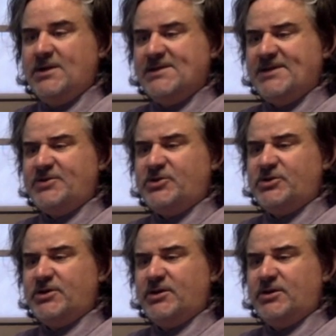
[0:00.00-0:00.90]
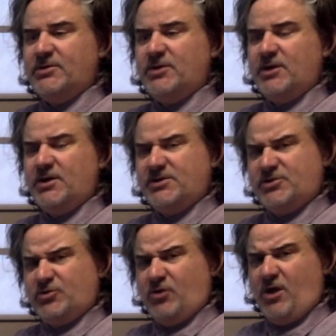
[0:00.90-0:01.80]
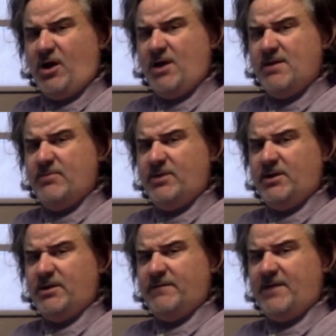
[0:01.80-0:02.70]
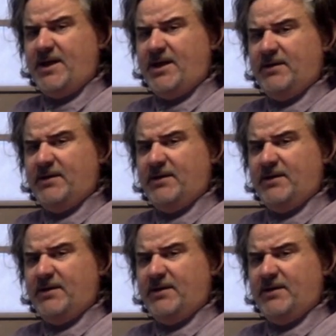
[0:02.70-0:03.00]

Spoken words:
Is that just a straw in the middle of that?